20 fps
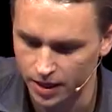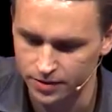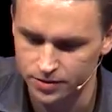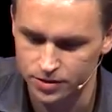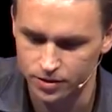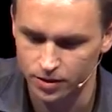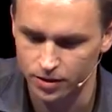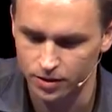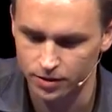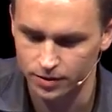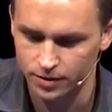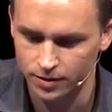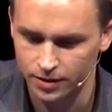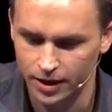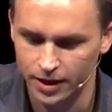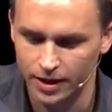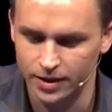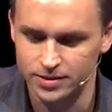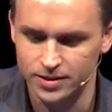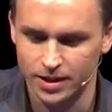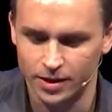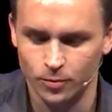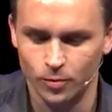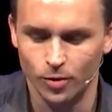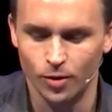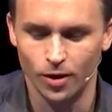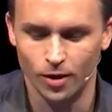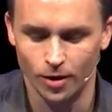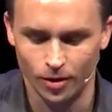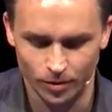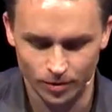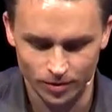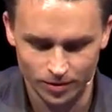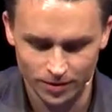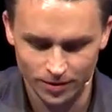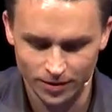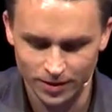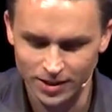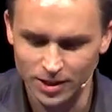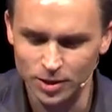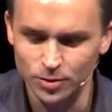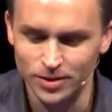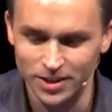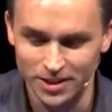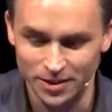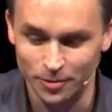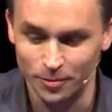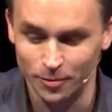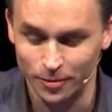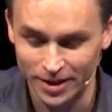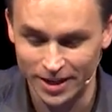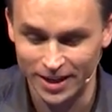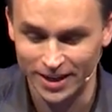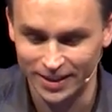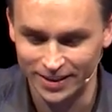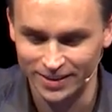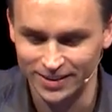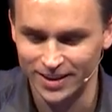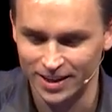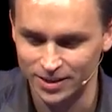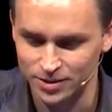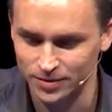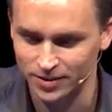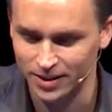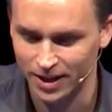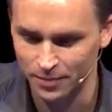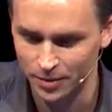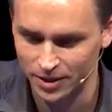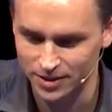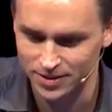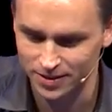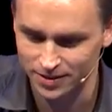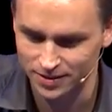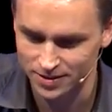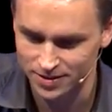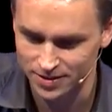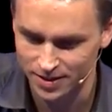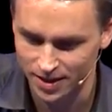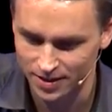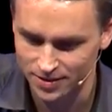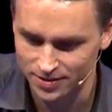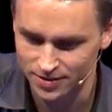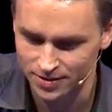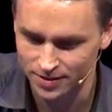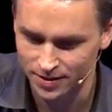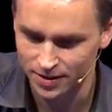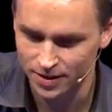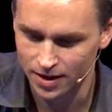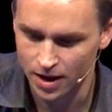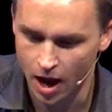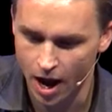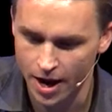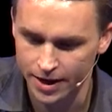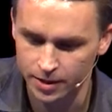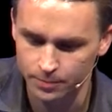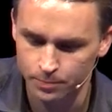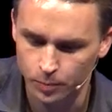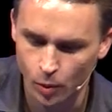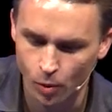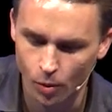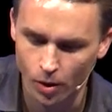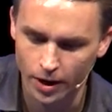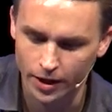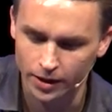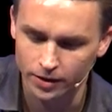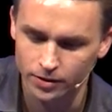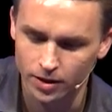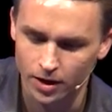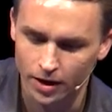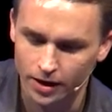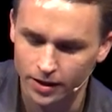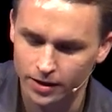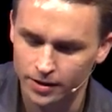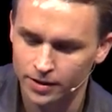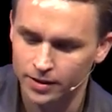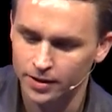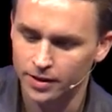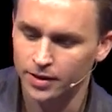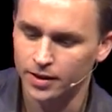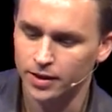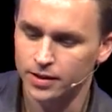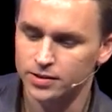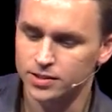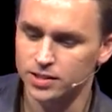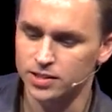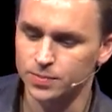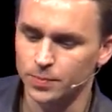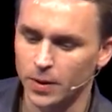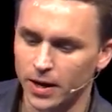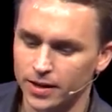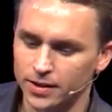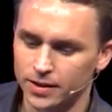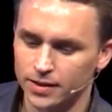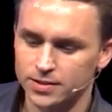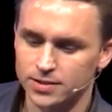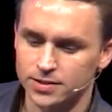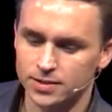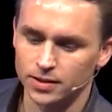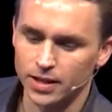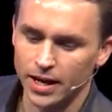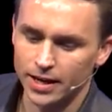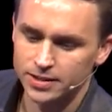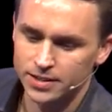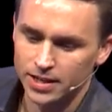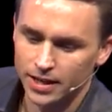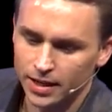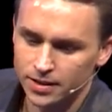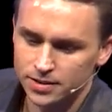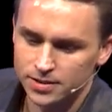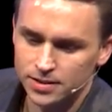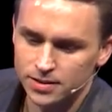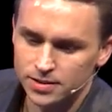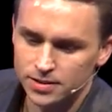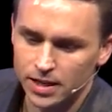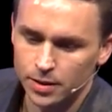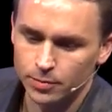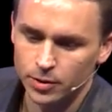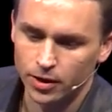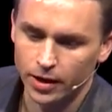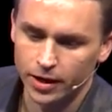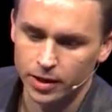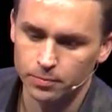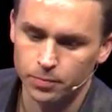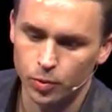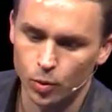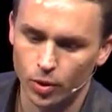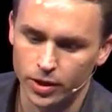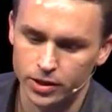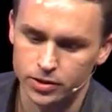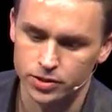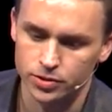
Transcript: insert, and it's like, whoa, you didn't read. That's what that basically says. I could point, look, just by selecting instance name here, I can point